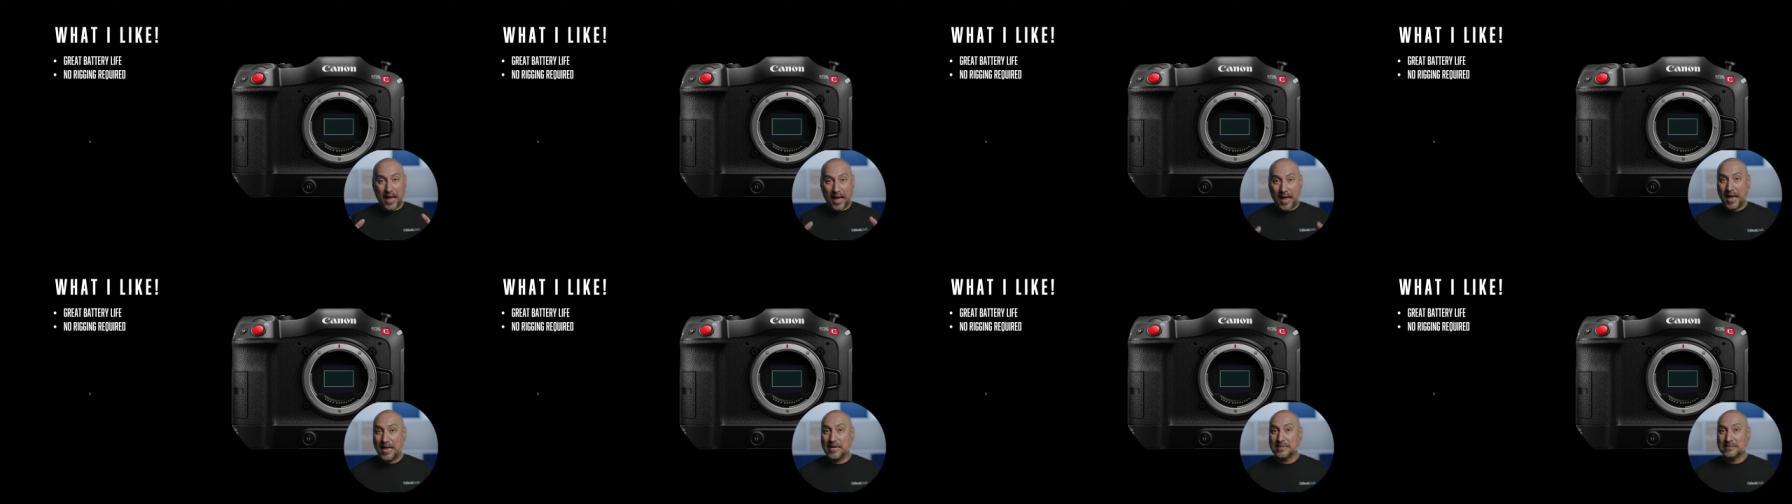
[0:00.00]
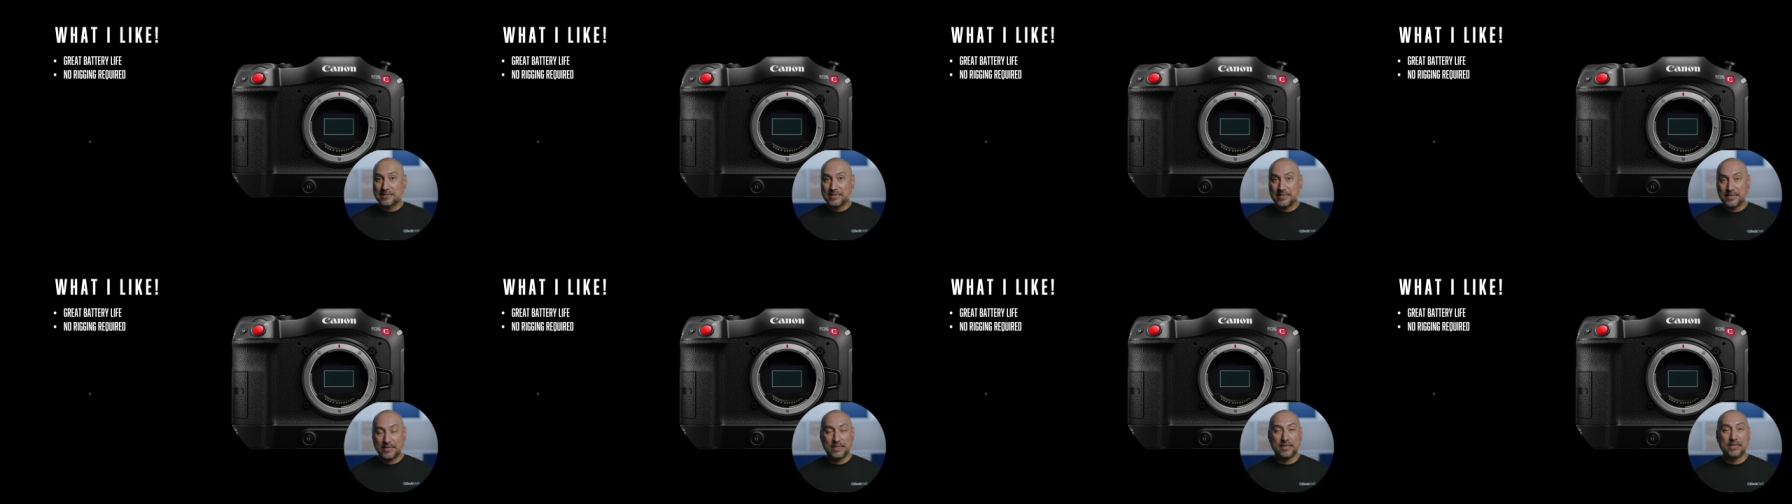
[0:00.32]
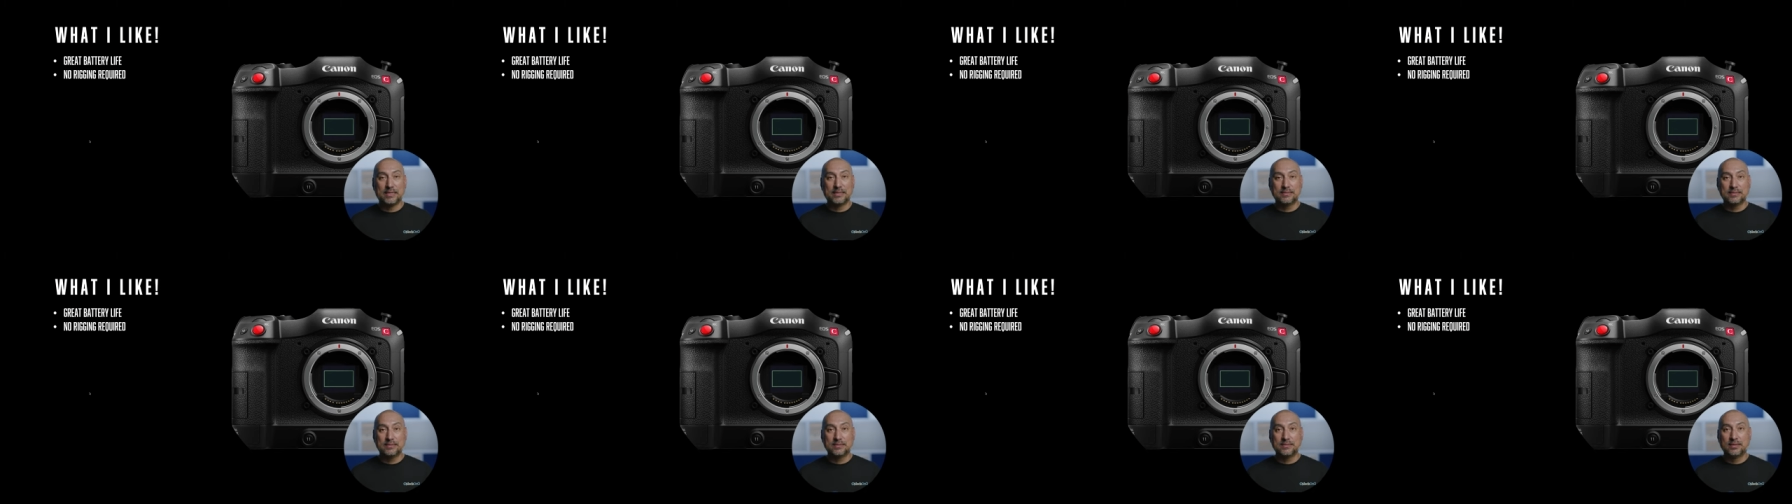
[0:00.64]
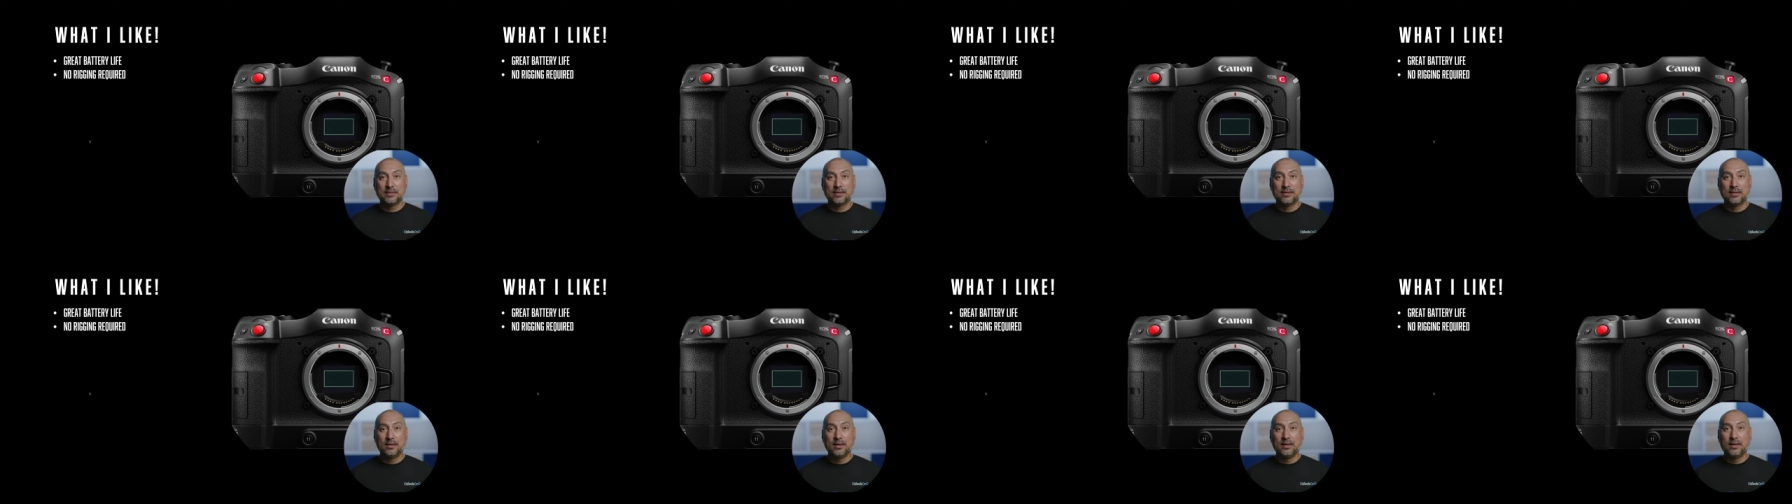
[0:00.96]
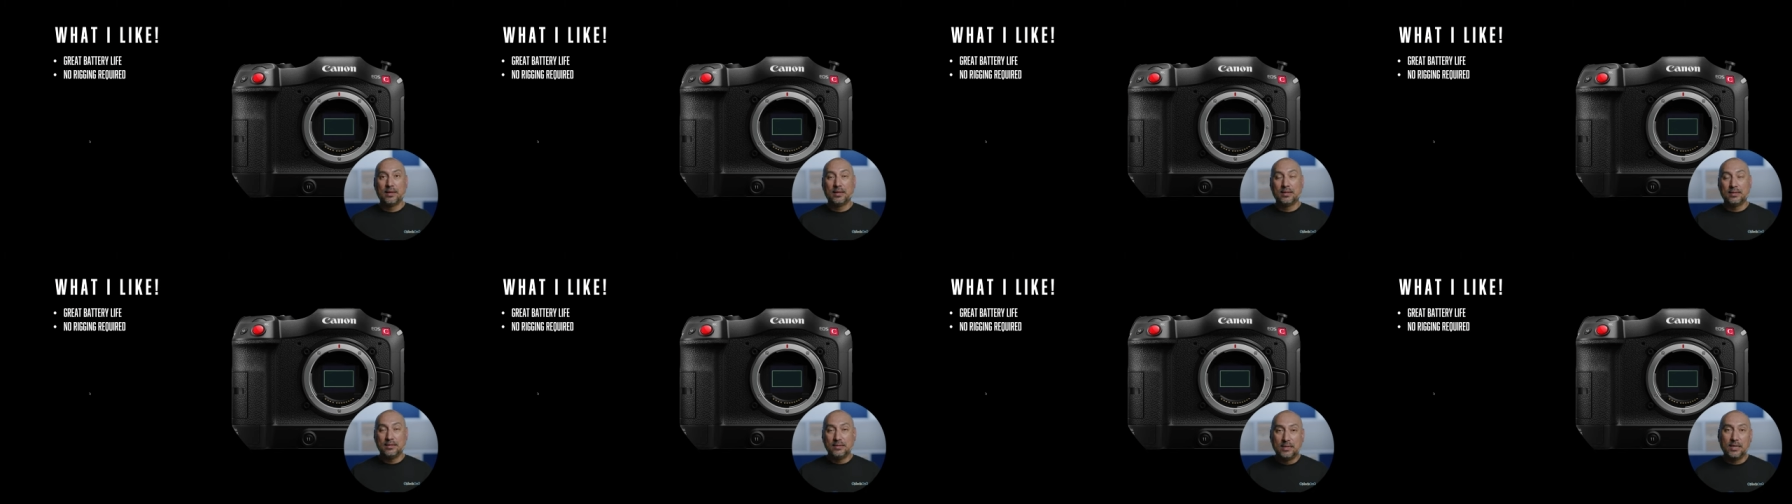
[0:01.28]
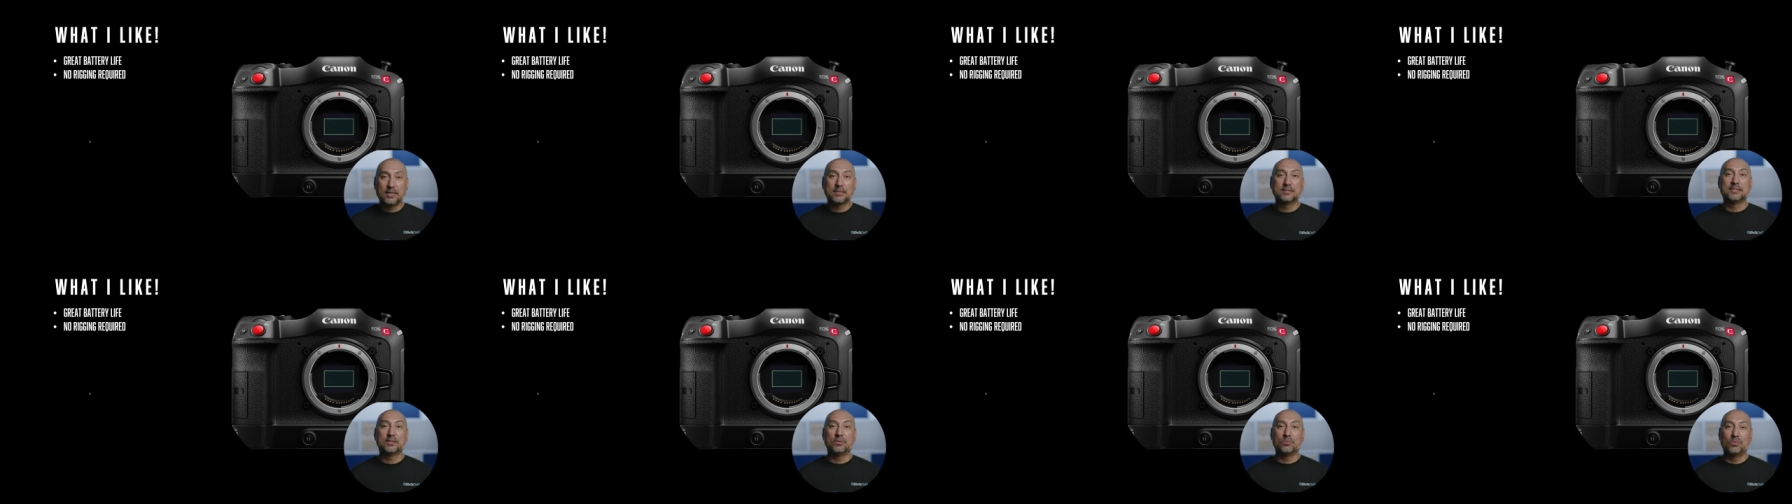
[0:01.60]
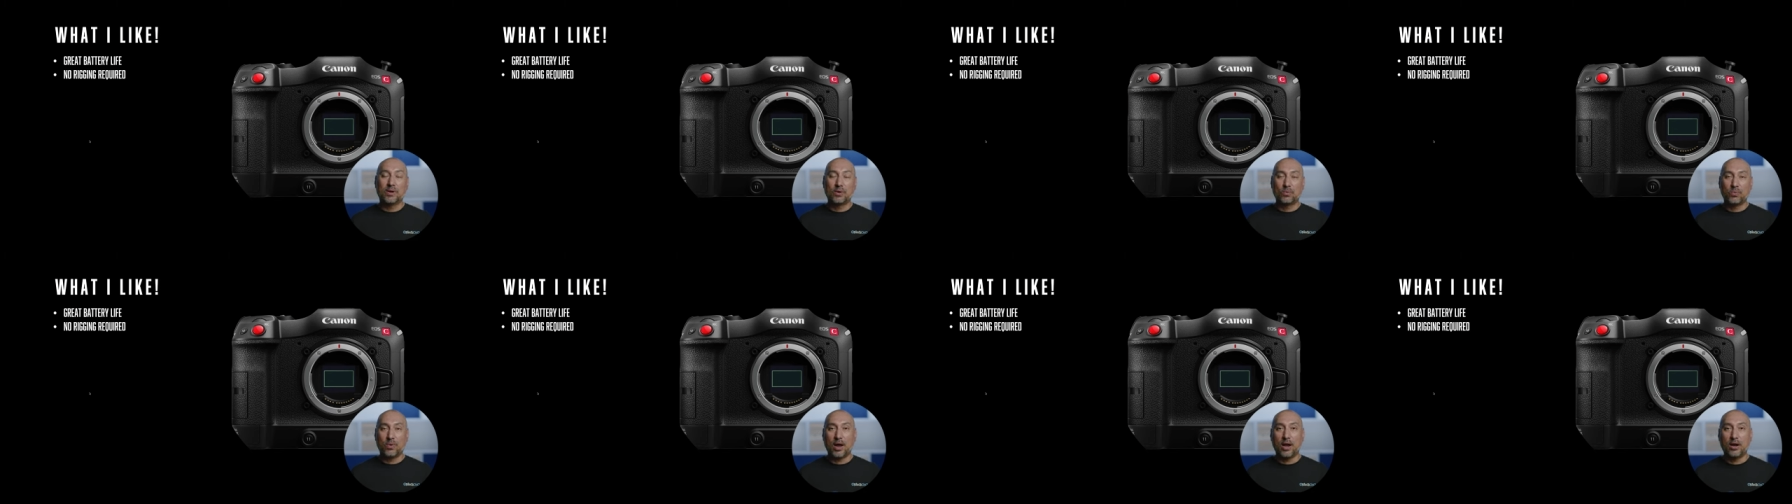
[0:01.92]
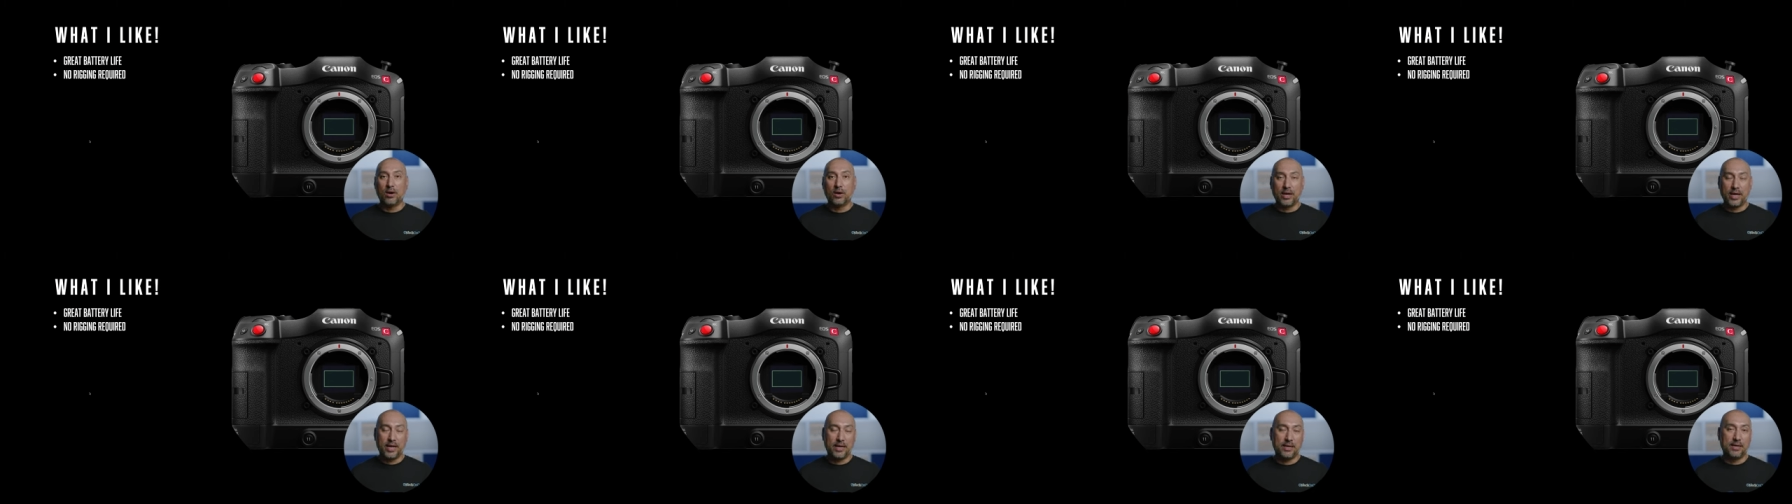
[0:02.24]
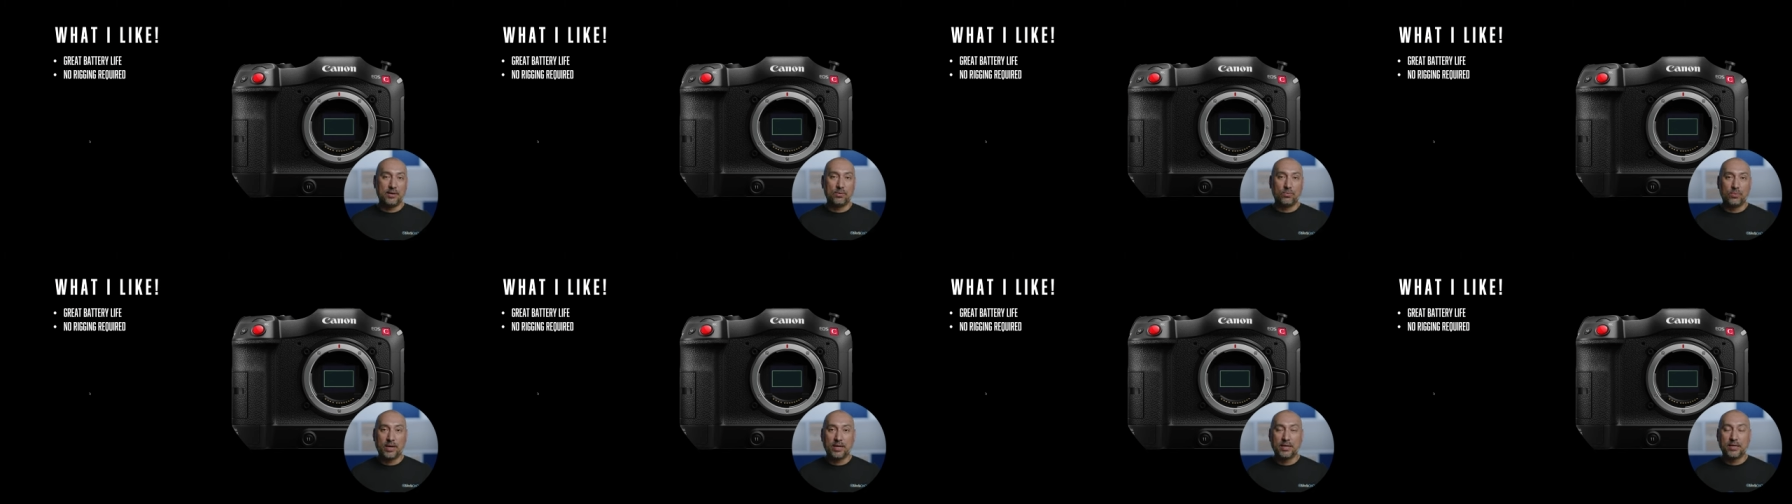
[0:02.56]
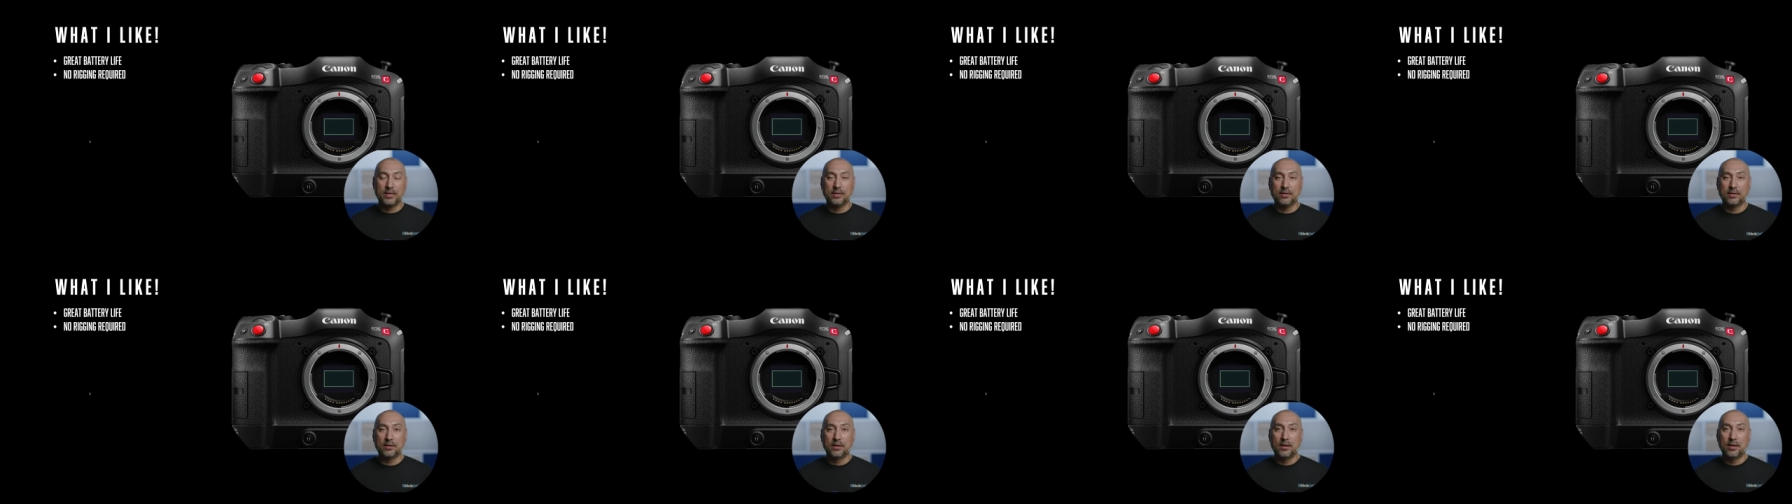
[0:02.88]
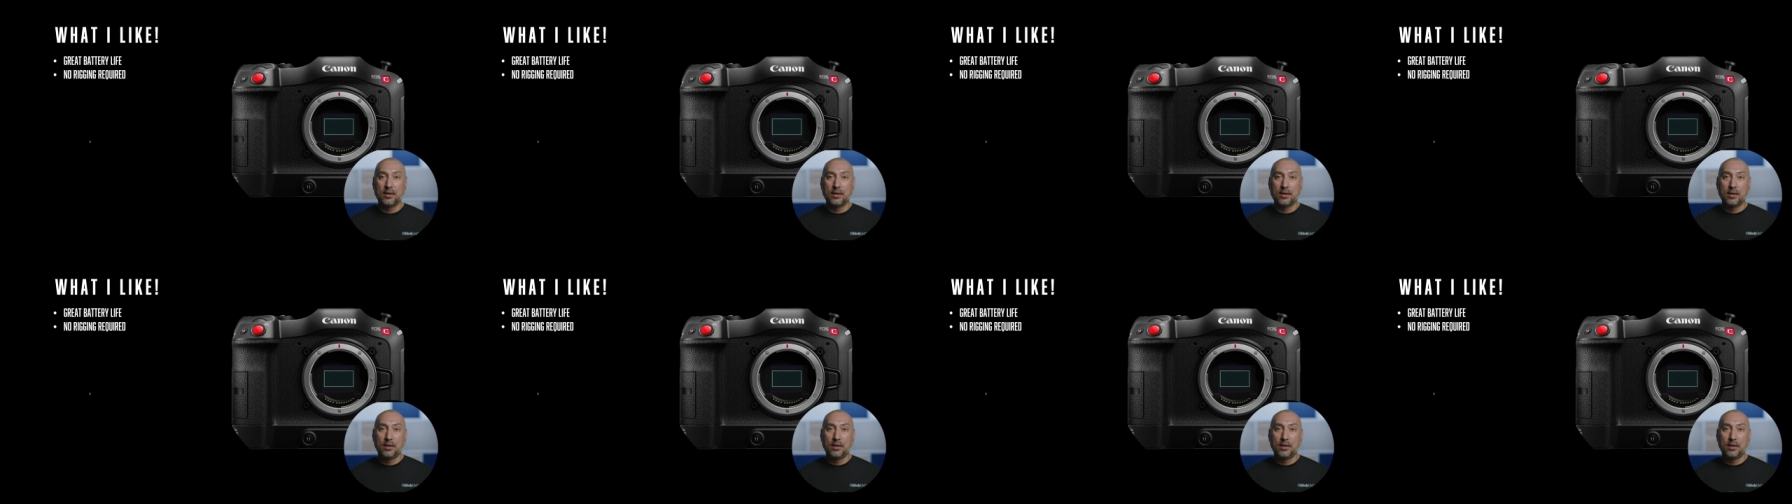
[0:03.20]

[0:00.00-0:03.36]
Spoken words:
as it is, doesn't require any rigging.